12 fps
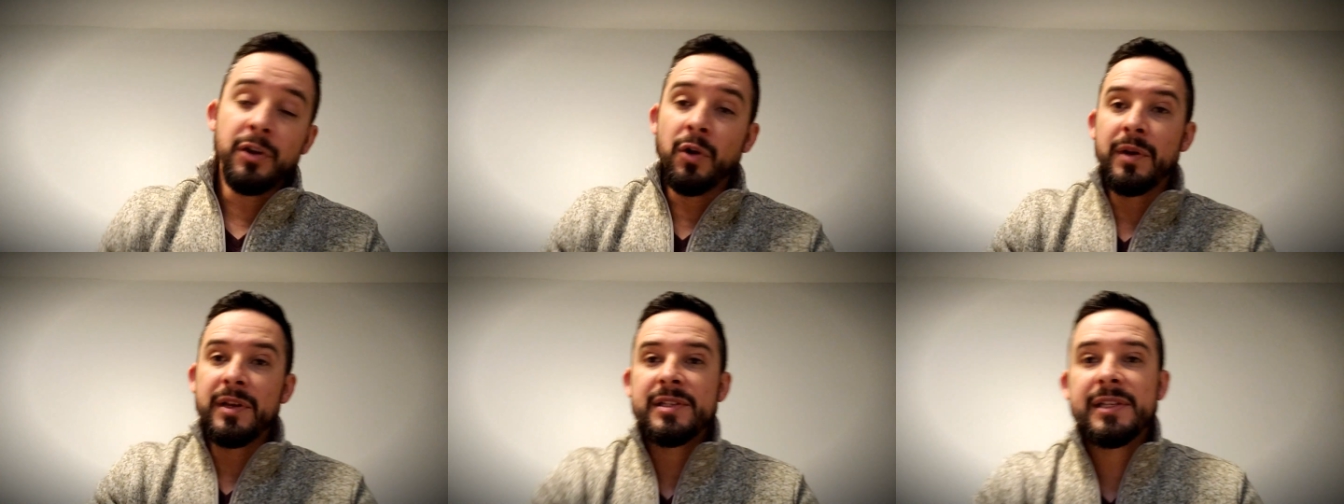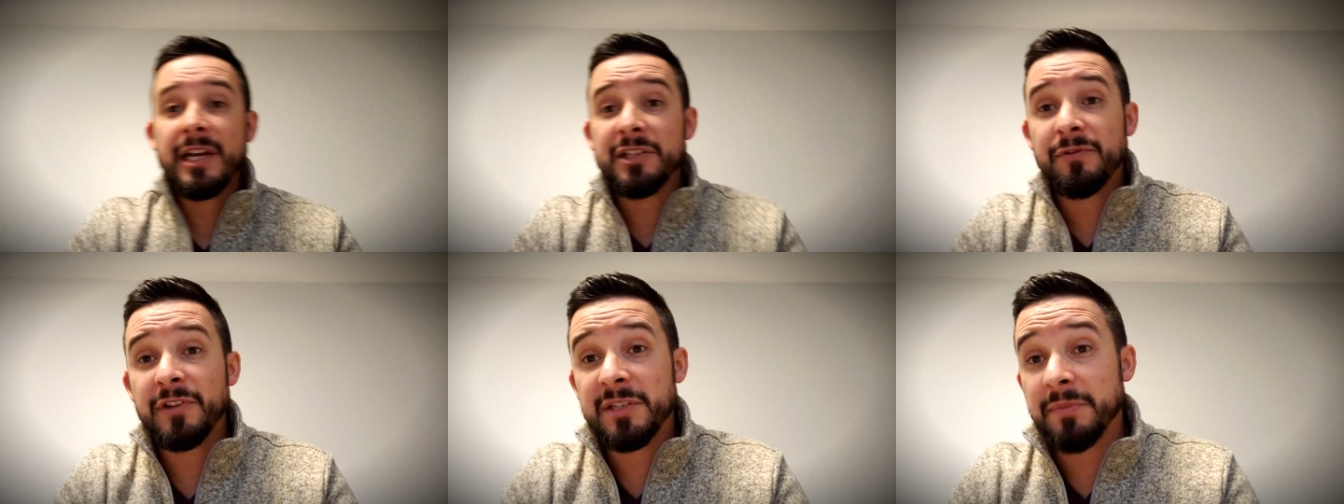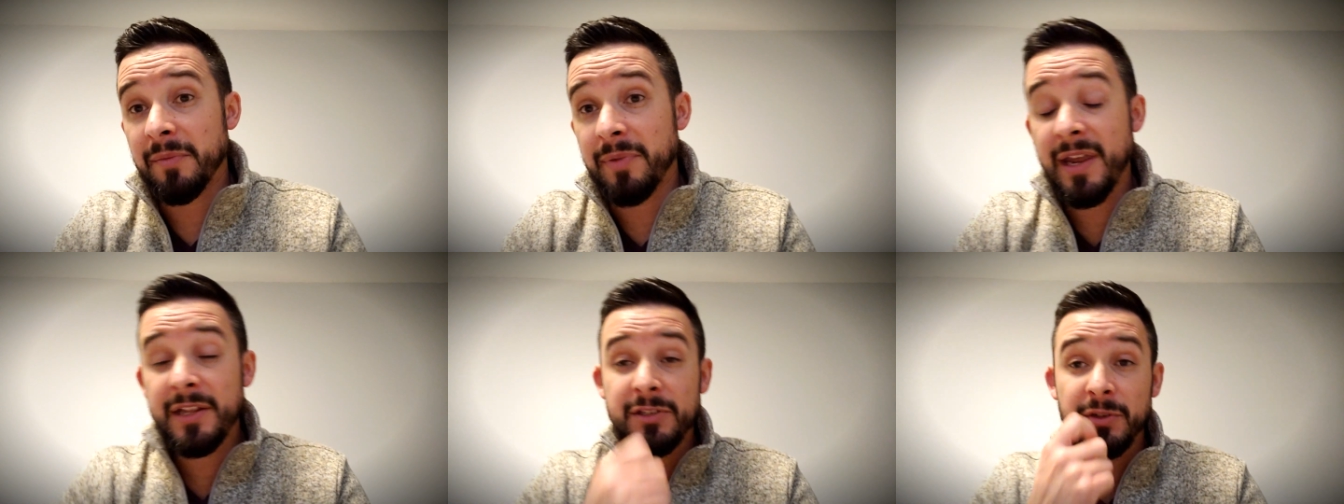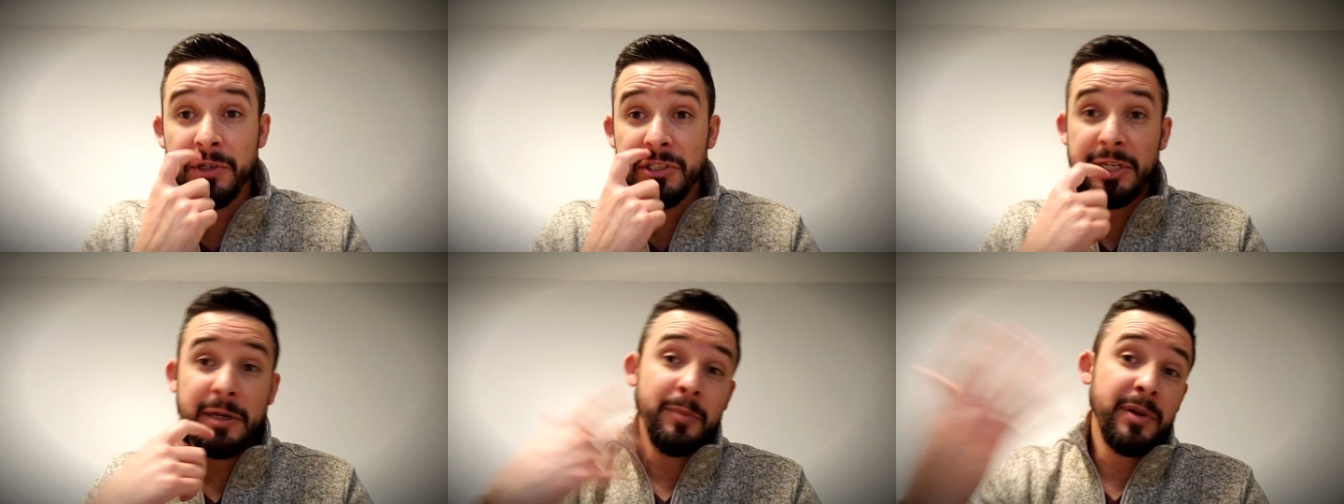You're always catching fish on my baits. You're always
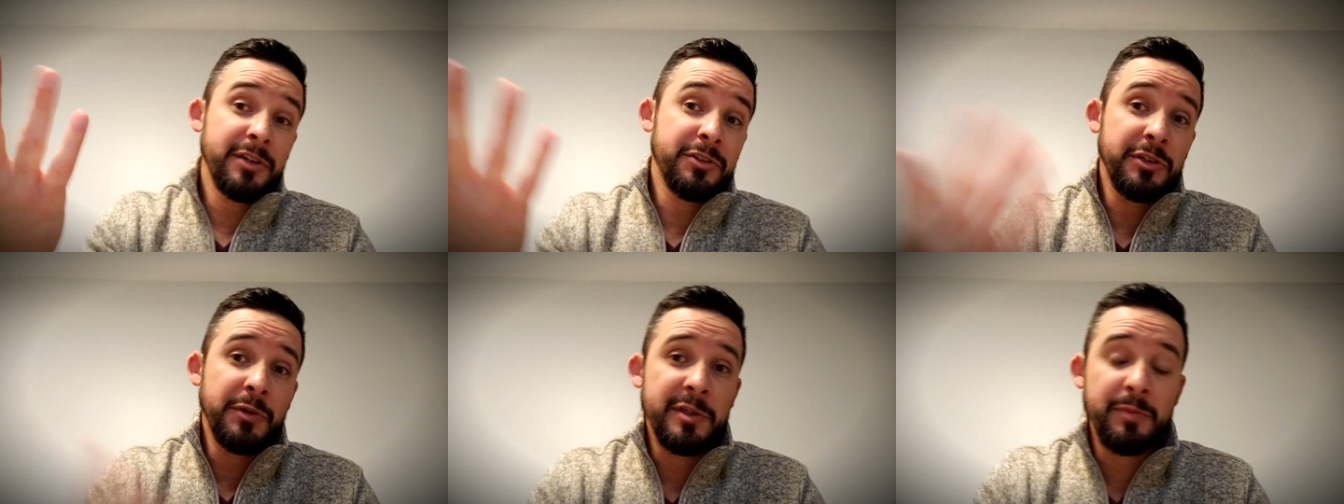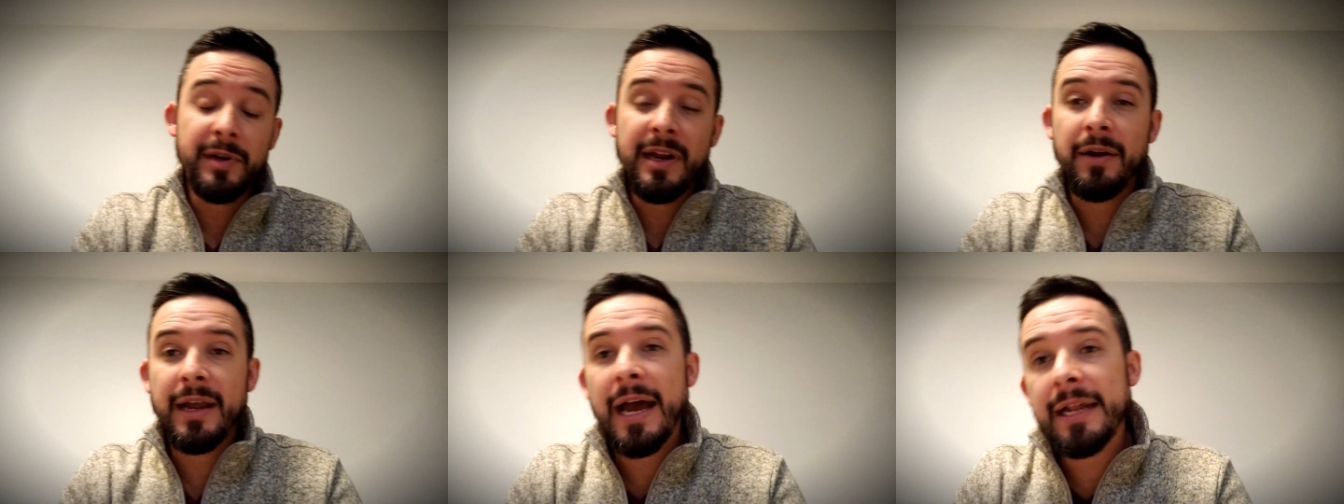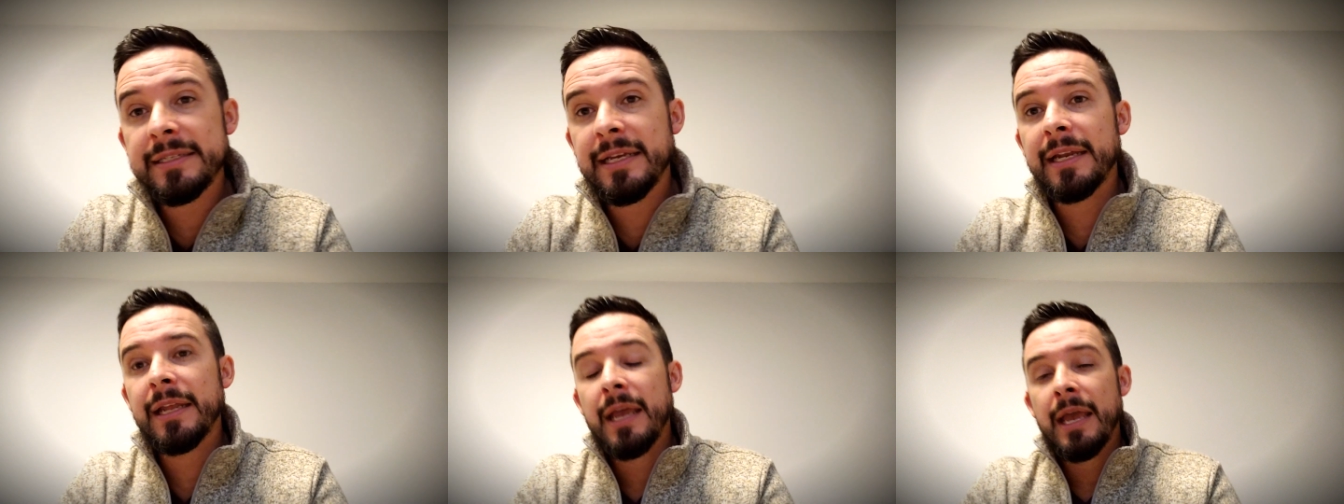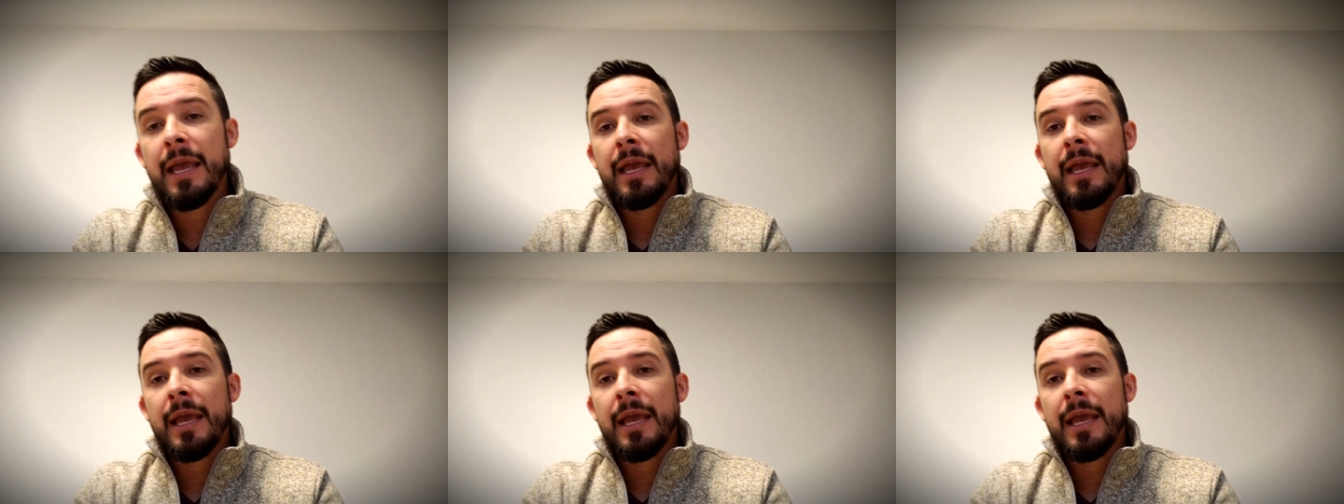sharing pictures. You're always putting out content.